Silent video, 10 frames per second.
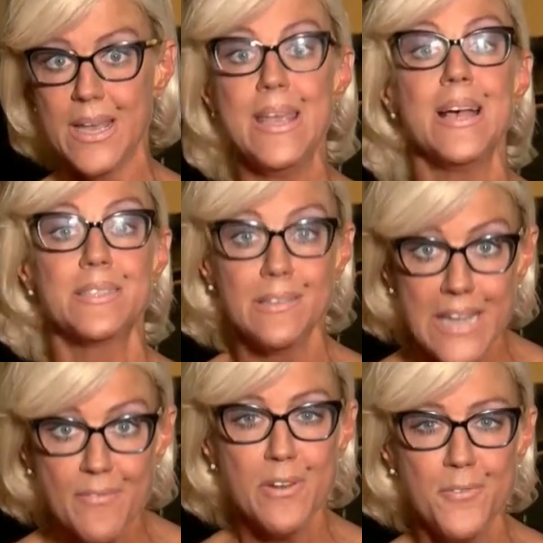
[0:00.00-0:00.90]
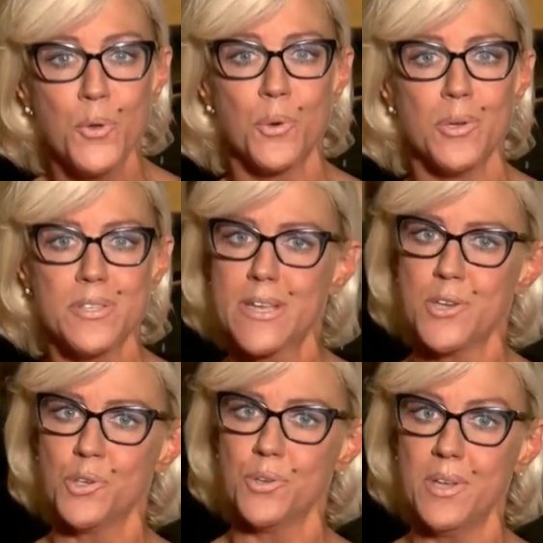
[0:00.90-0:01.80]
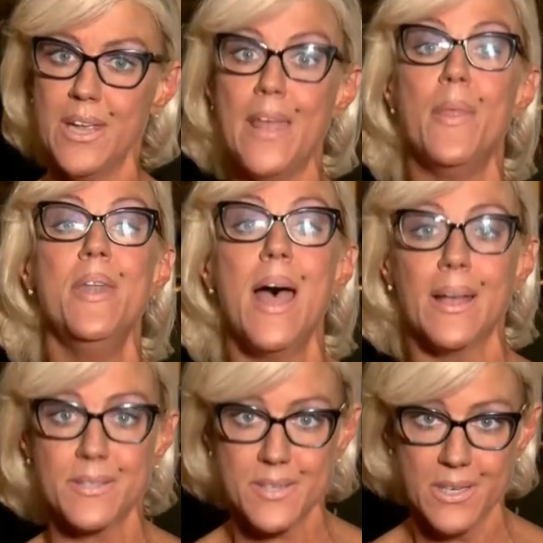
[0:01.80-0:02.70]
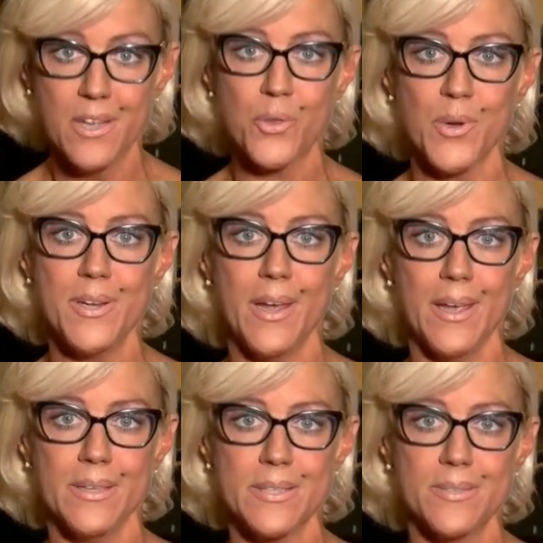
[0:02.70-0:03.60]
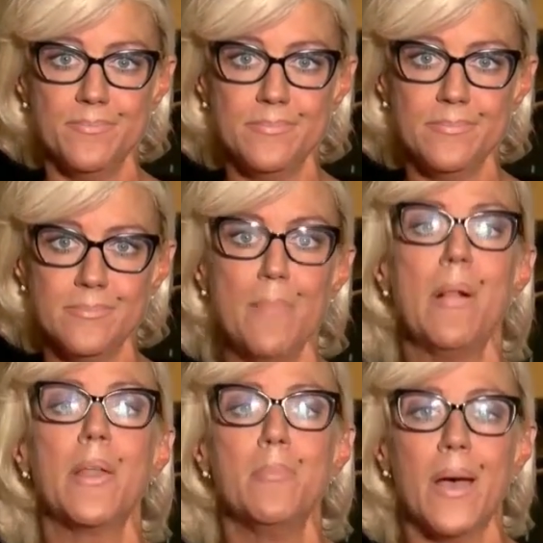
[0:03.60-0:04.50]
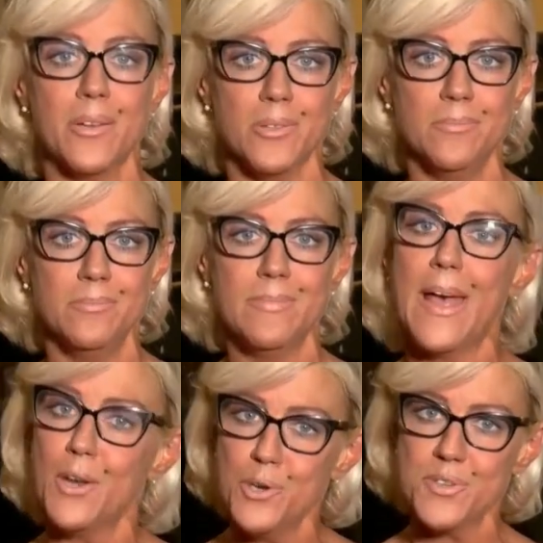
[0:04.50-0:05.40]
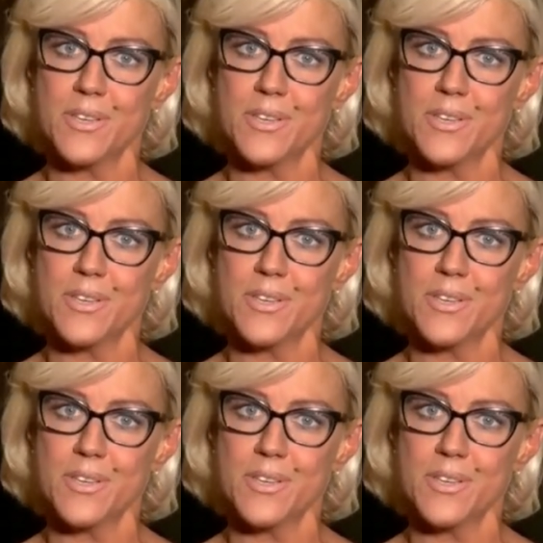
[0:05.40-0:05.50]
He has 11 funerals scheduled in the next three days. I'm Melanie Michael, 8 on your